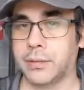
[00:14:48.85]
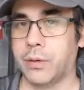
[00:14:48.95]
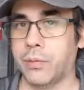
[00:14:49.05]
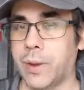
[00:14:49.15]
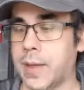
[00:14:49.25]

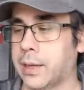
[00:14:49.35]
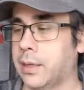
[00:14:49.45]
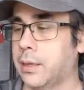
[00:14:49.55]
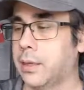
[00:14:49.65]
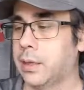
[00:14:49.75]
a
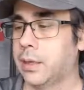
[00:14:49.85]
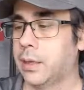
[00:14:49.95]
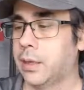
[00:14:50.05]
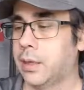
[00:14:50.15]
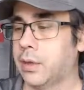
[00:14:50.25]
wagon.
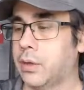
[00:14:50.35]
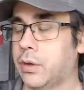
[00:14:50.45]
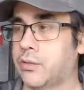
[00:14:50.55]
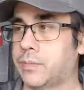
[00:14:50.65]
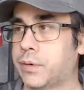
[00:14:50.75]

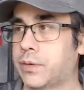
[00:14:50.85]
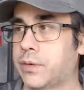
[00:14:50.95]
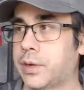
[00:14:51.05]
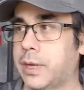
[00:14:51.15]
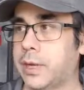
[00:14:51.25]
It's a
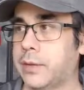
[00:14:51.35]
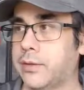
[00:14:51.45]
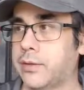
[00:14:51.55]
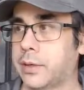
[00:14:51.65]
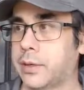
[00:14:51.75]

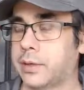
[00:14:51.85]
personalized